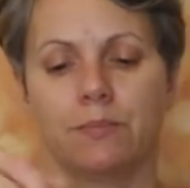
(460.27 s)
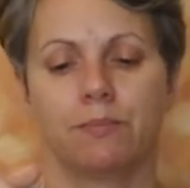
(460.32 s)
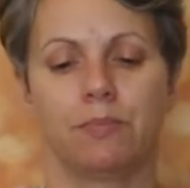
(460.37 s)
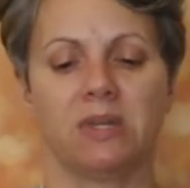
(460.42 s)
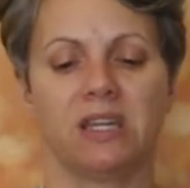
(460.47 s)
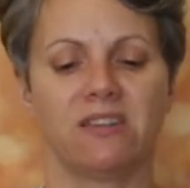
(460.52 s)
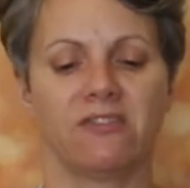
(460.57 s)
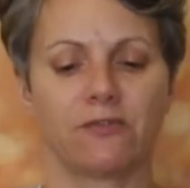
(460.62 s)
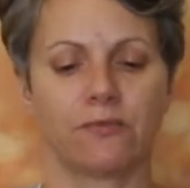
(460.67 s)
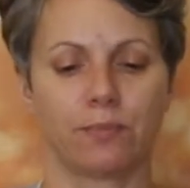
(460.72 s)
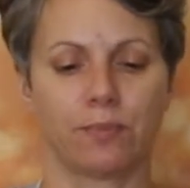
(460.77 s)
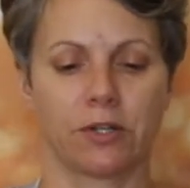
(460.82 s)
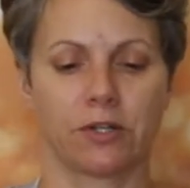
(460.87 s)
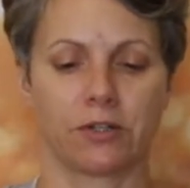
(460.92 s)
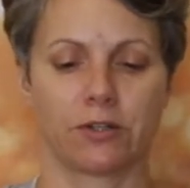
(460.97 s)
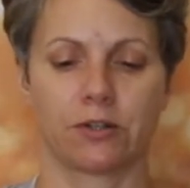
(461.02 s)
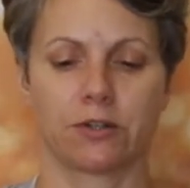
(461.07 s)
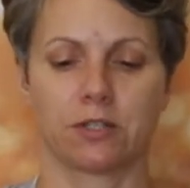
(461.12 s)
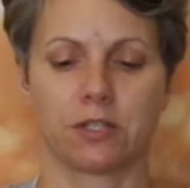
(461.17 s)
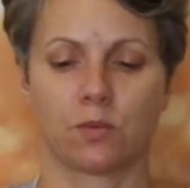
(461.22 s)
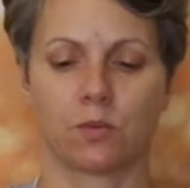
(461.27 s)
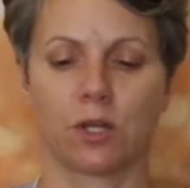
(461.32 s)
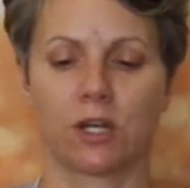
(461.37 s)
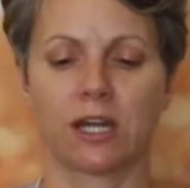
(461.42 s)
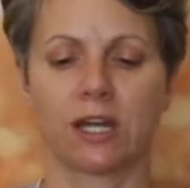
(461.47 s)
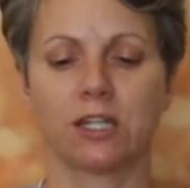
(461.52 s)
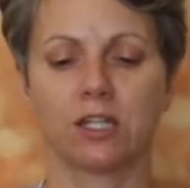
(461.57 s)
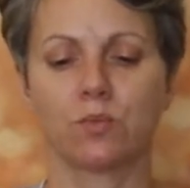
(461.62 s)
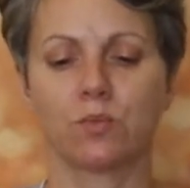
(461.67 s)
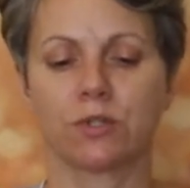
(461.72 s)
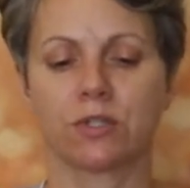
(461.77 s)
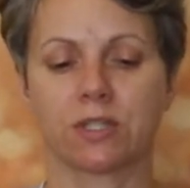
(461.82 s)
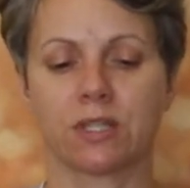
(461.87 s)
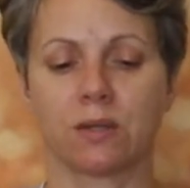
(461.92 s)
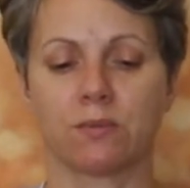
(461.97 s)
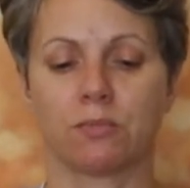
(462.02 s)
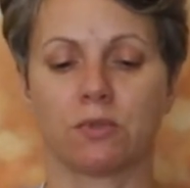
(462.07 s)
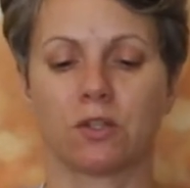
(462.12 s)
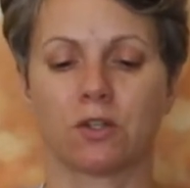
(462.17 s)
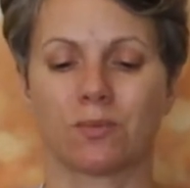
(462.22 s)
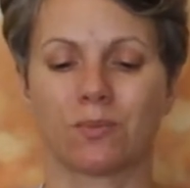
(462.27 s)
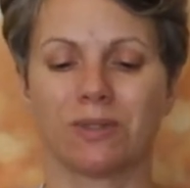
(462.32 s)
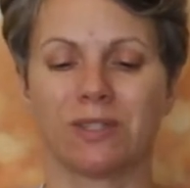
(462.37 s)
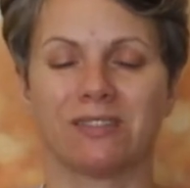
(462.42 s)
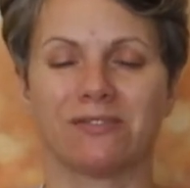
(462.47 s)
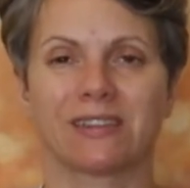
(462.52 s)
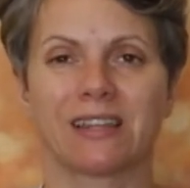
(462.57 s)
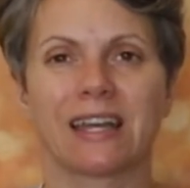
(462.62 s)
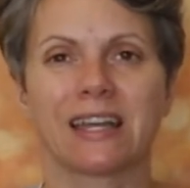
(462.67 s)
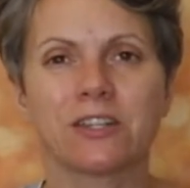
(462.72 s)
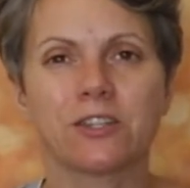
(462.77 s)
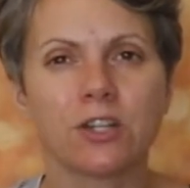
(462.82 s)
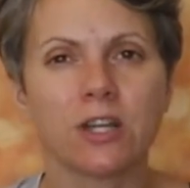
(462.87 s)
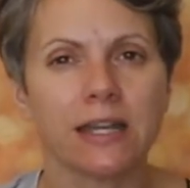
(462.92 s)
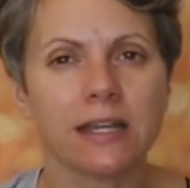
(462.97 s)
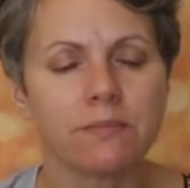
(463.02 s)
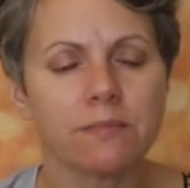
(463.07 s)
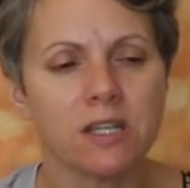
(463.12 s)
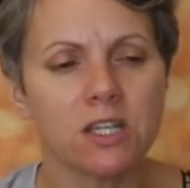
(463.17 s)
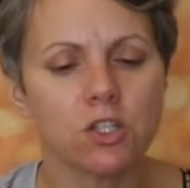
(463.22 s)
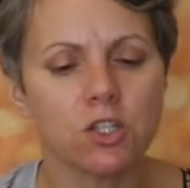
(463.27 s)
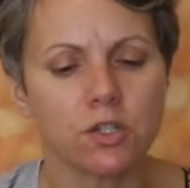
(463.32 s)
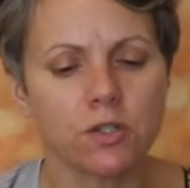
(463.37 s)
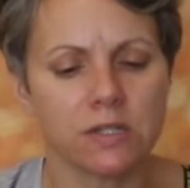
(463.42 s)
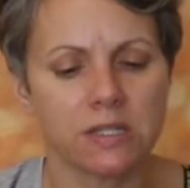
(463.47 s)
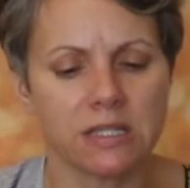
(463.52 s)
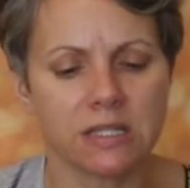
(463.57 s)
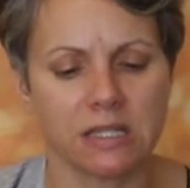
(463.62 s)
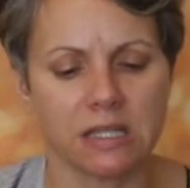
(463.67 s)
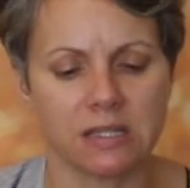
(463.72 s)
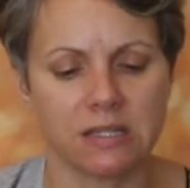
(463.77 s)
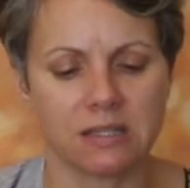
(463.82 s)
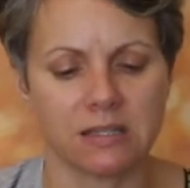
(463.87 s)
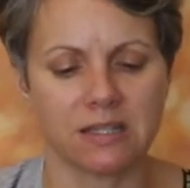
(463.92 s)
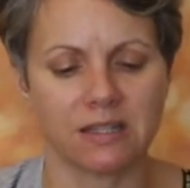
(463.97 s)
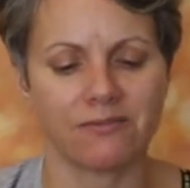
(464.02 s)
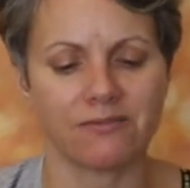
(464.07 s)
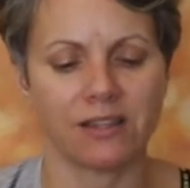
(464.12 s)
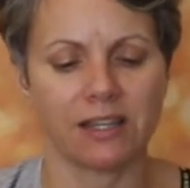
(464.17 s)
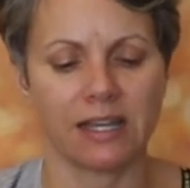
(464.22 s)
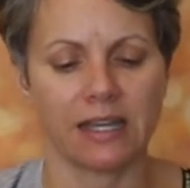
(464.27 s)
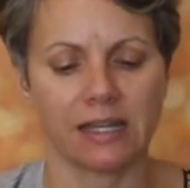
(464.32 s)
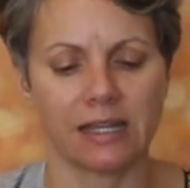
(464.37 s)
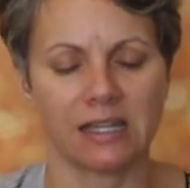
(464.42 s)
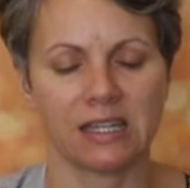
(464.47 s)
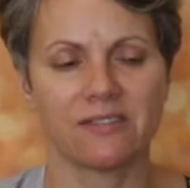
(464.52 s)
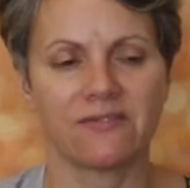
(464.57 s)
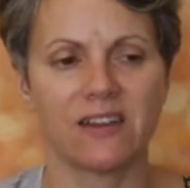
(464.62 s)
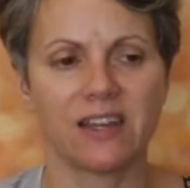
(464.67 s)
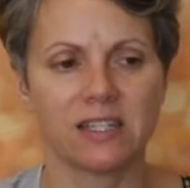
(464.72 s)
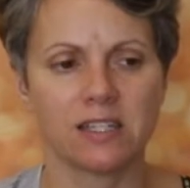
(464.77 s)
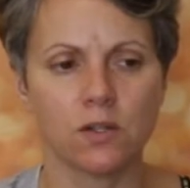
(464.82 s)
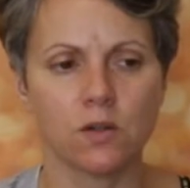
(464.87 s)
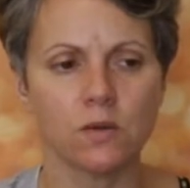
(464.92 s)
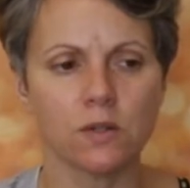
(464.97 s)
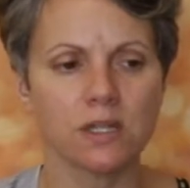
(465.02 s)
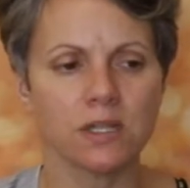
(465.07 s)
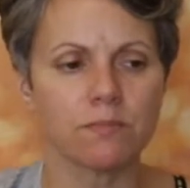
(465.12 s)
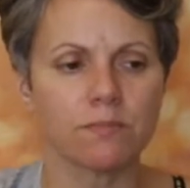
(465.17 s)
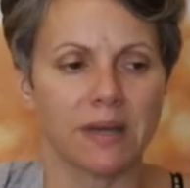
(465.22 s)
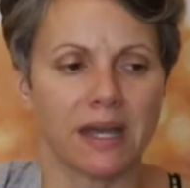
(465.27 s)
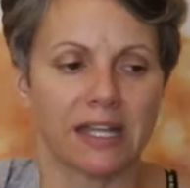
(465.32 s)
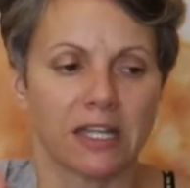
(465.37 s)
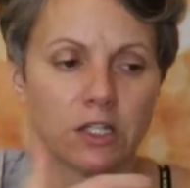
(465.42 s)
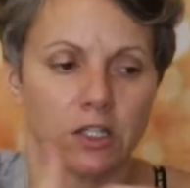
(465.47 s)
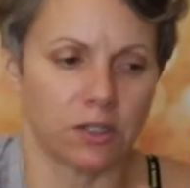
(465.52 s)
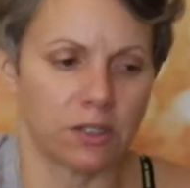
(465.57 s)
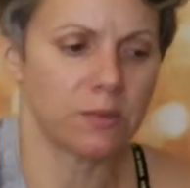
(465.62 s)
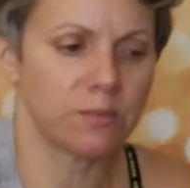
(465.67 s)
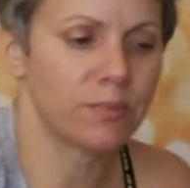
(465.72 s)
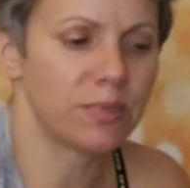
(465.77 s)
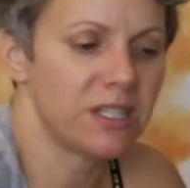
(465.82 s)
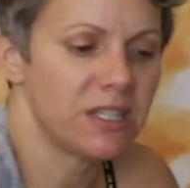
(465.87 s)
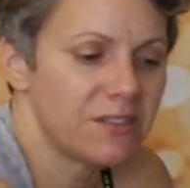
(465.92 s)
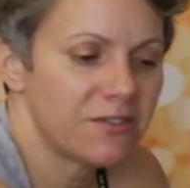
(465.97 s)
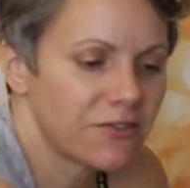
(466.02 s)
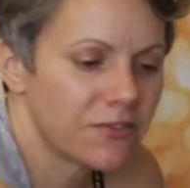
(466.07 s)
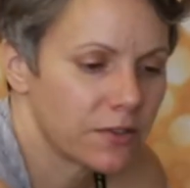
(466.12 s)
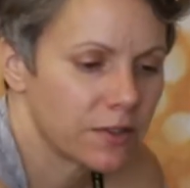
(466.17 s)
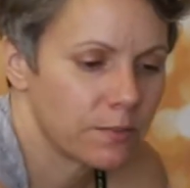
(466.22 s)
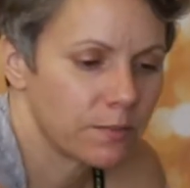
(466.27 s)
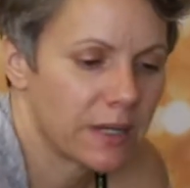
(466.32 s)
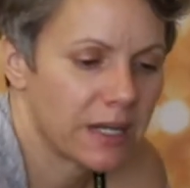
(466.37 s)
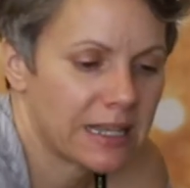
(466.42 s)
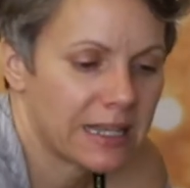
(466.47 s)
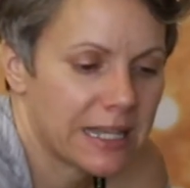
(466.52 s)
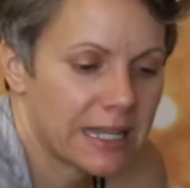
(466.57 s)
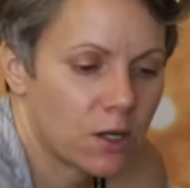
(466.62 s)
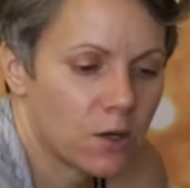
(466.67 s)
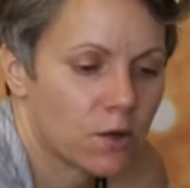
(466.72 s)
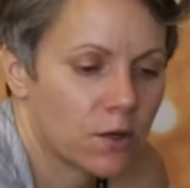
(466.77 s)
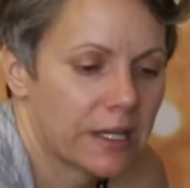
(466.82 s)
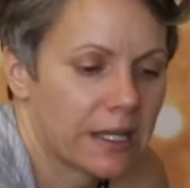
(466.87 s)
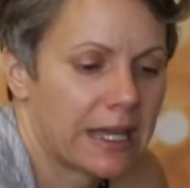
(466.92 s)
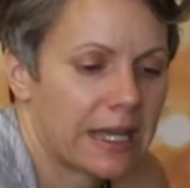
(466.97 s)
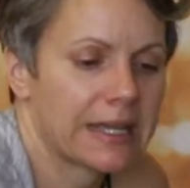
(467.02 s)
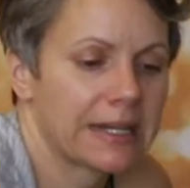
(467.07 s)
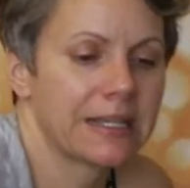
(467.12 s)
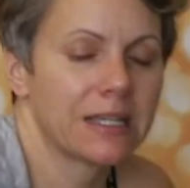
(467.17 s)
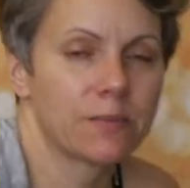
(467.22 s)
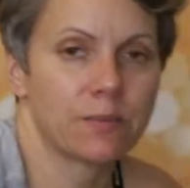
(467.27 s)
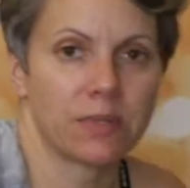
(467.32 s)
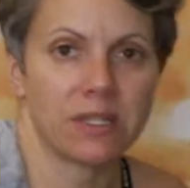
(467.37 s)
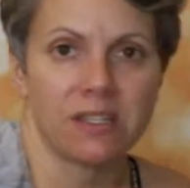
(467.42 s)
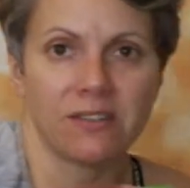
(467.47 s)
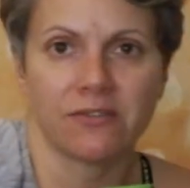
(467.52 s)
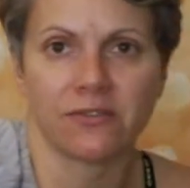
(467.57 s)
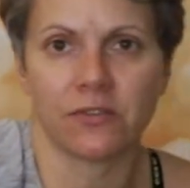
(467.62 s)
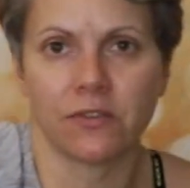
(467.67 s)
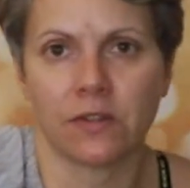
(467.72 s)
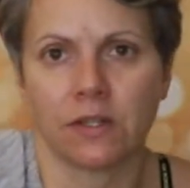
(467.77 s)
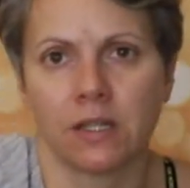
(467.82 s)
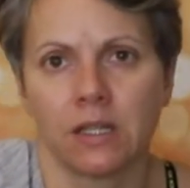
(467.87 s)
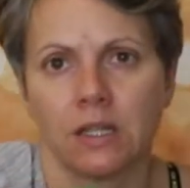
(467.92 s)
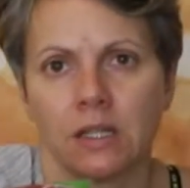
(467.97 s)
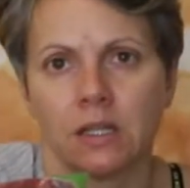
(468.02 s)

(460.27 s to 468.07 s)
Beef burgers, 100% pure beef. Like, I try to make sure it says stuff like, if I don't get my good beef, my like organic beef